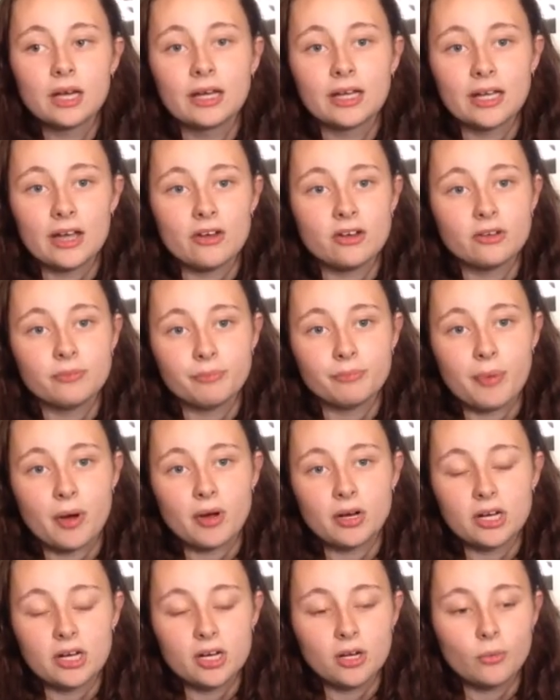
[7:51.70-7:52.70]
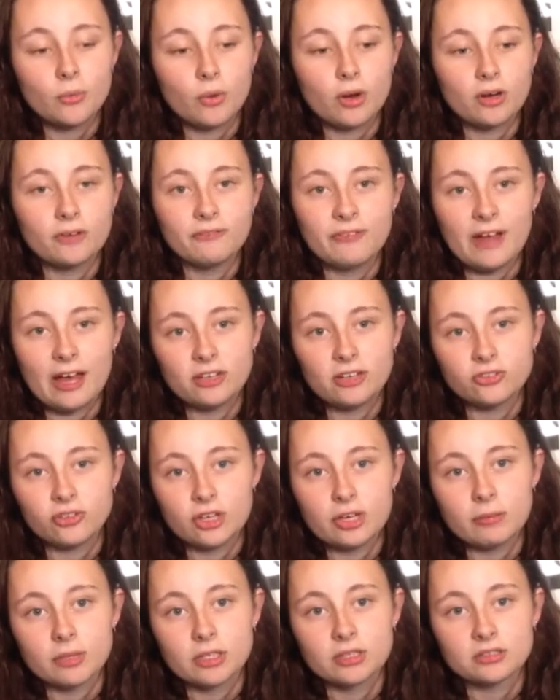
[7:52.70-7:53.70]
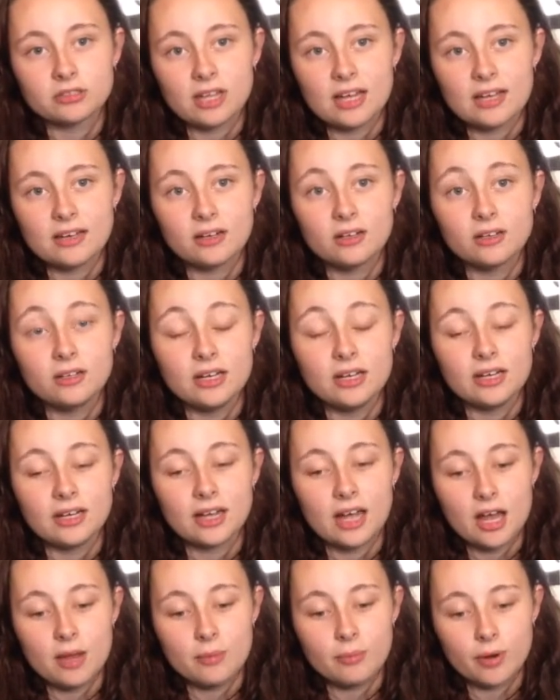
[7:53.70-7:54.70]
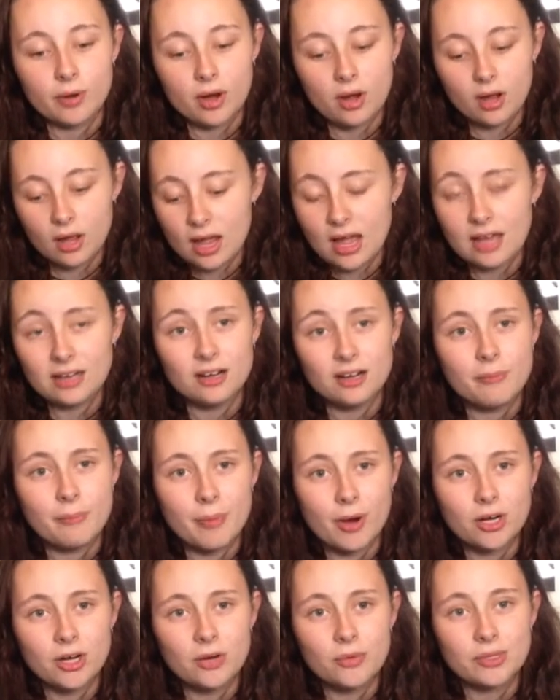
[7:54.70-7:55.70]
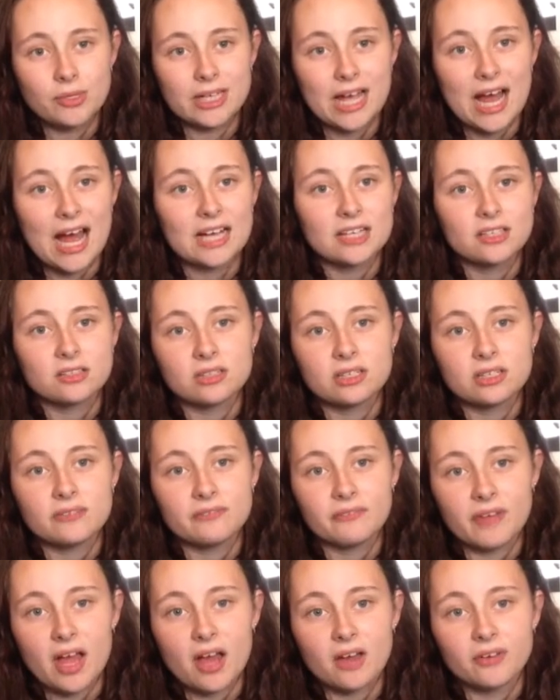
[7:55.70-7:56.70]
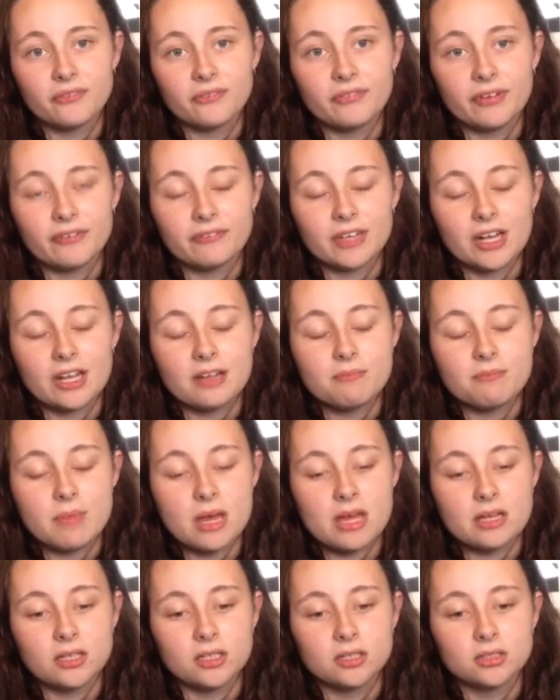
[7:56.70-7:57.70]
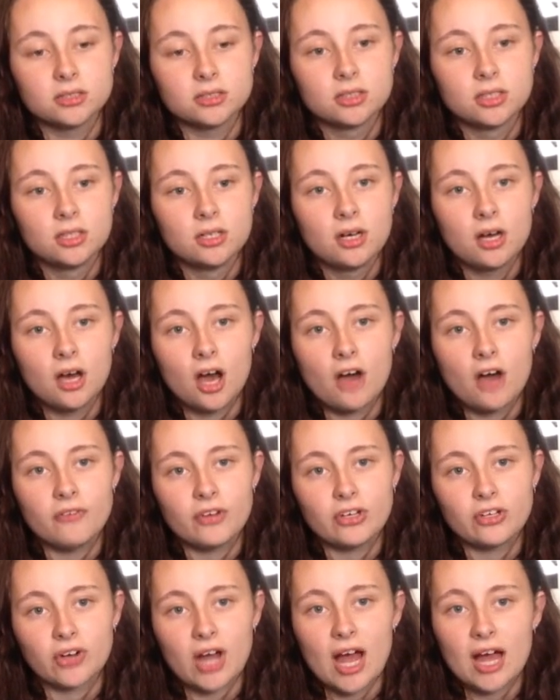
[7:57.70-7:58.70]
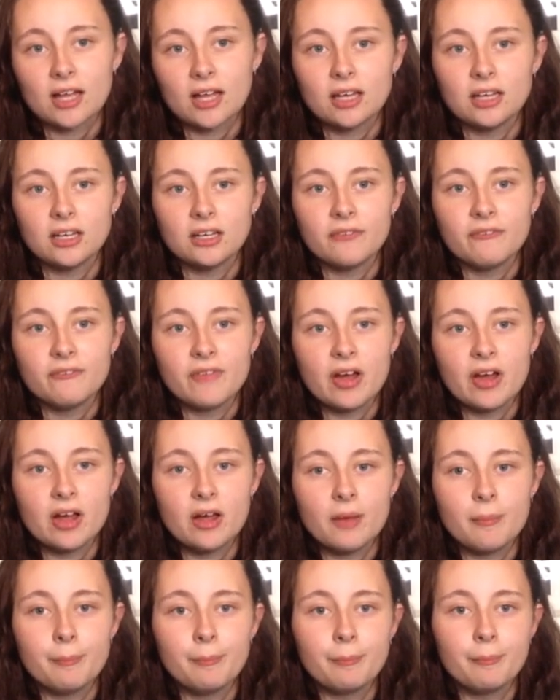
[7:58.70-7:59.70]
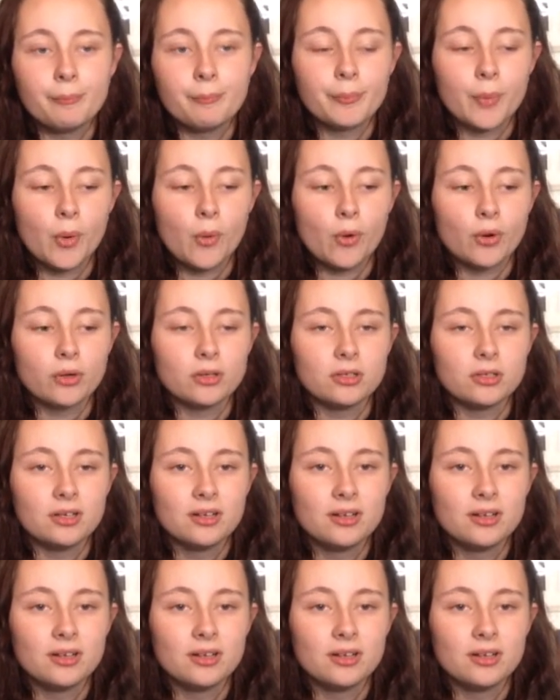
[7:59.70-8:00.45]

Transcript: Karen's body was found 3 months later near Canberra, and her body was actually found 15 metres off a track in the Fairbourne